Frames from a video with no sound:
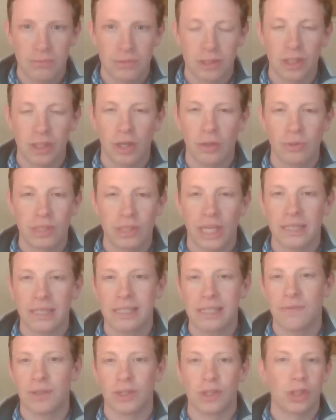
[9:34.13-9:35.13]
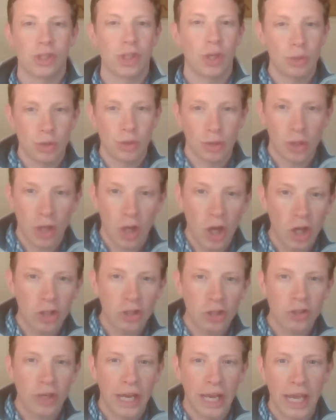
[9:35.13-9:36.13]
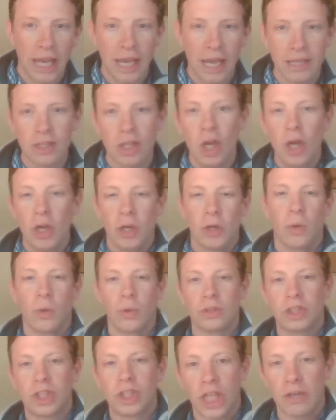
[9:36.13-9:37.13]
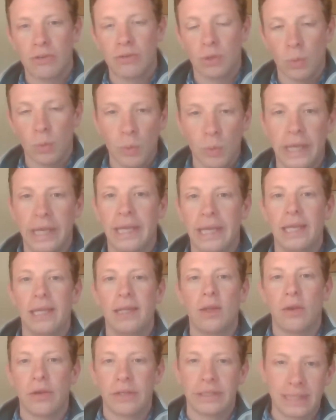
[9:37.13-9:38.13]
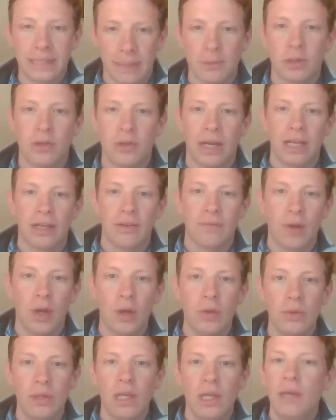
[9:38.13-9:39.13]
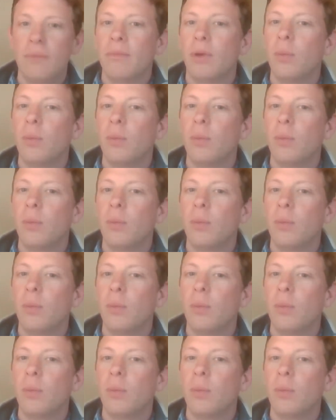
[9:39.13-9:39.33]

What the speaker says: There's no sense of a social contract or a general will or a democratic vote,